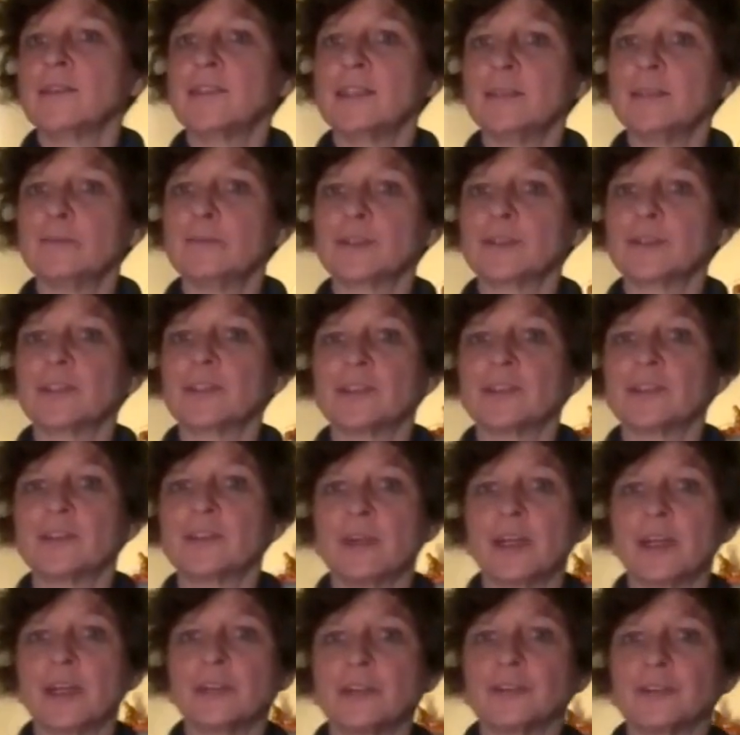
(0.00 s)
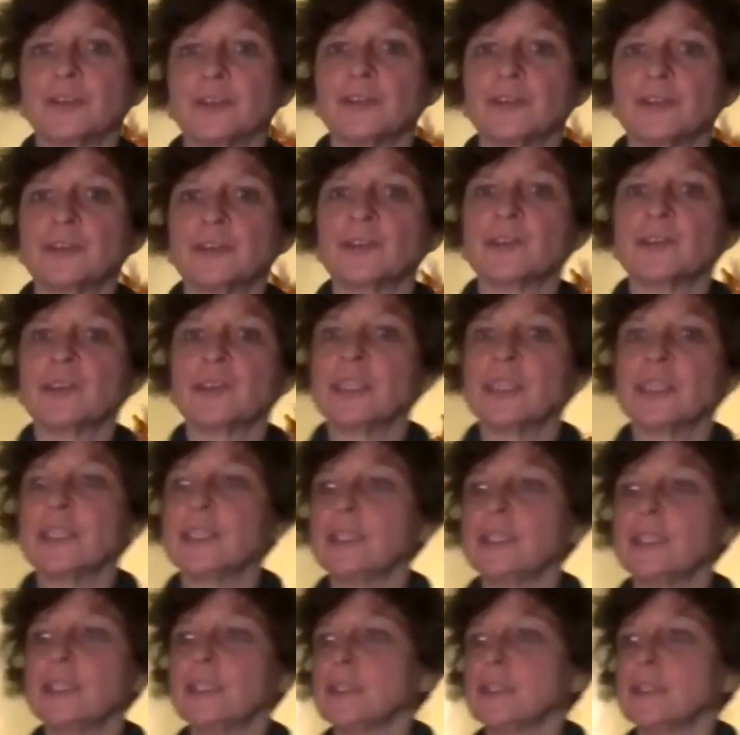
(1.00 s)
what is around you.
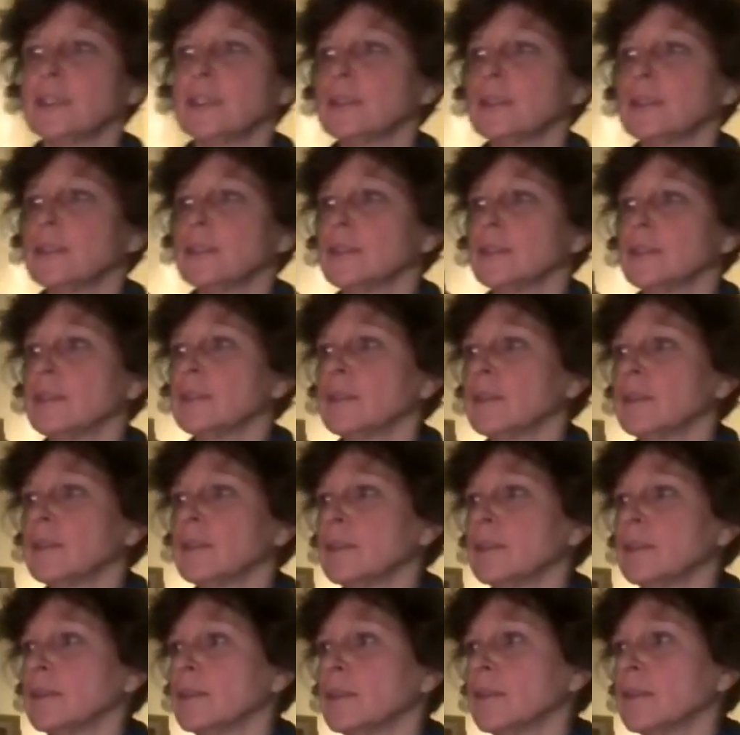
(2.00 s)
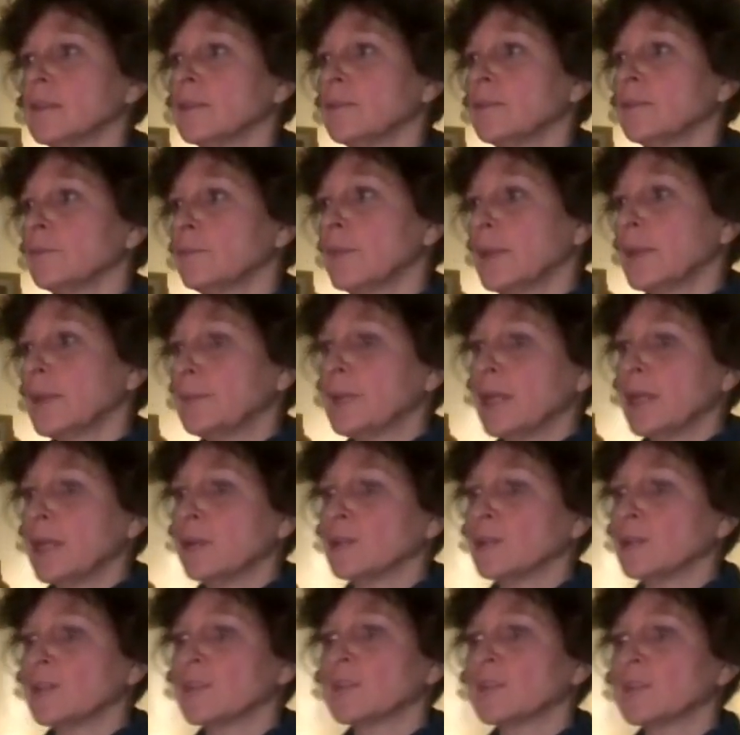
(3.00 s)
See maybe
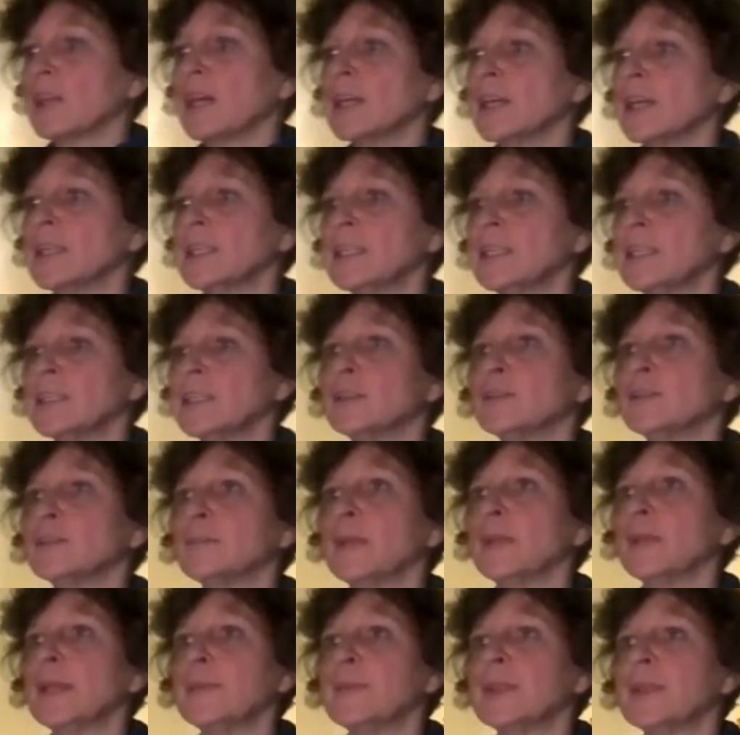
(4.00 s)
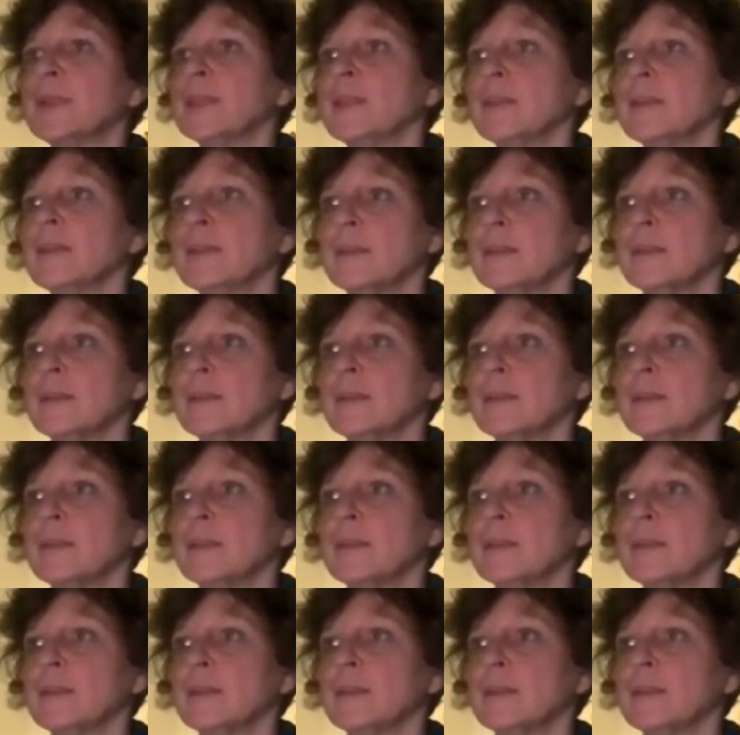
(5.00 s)
outside, or maybe